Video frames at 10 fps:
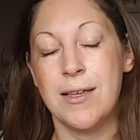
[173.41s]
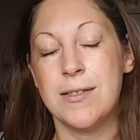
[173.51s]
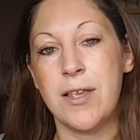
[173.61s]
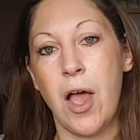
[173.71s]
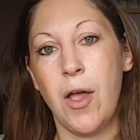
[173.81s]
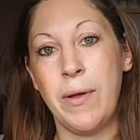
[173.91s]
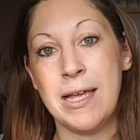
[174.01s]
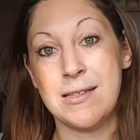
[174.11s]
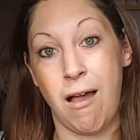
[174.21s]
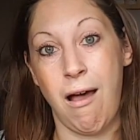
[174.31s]
So
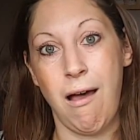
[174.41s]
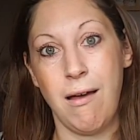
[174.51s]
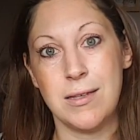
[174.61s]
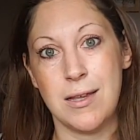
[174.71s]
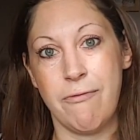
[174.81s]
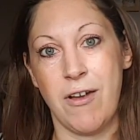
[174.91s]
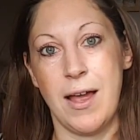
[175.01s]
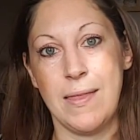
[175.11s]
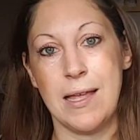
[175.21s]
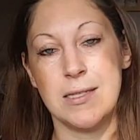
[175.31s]
it's hard to
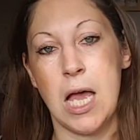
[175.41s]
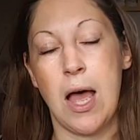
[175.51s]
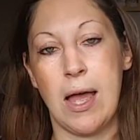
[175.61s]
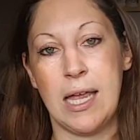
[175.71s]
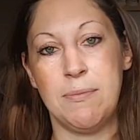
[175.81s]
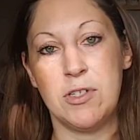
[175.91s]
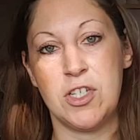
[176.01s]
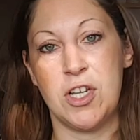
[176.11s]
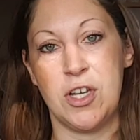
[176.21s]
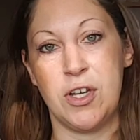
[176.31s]
find that time
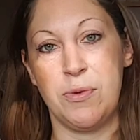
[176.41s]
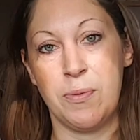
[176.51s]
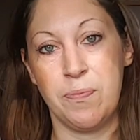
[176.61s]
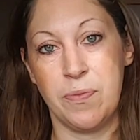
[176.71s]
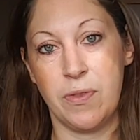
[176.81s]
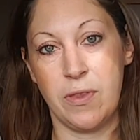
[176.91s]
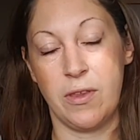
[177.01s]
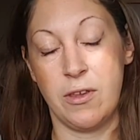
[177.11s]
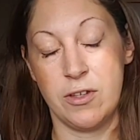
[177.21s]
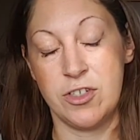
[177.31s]
to
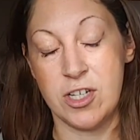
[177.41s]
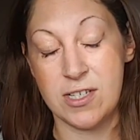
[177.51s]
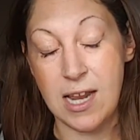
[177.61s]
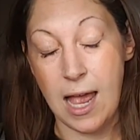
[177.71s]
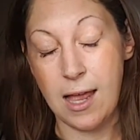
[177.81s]
just